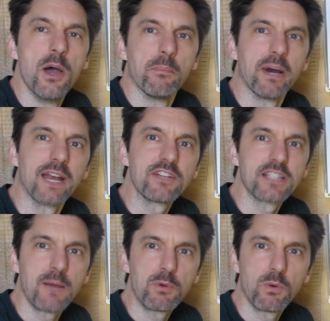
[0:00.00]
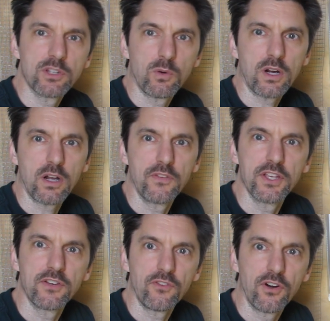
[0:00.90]
But every time we wanted to work on the
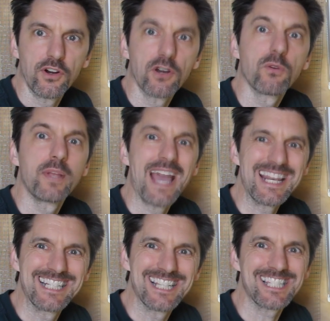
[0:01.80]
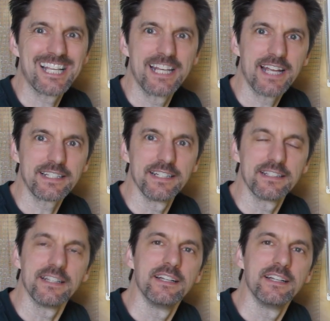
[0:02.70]
inverter, we had to disconnect it.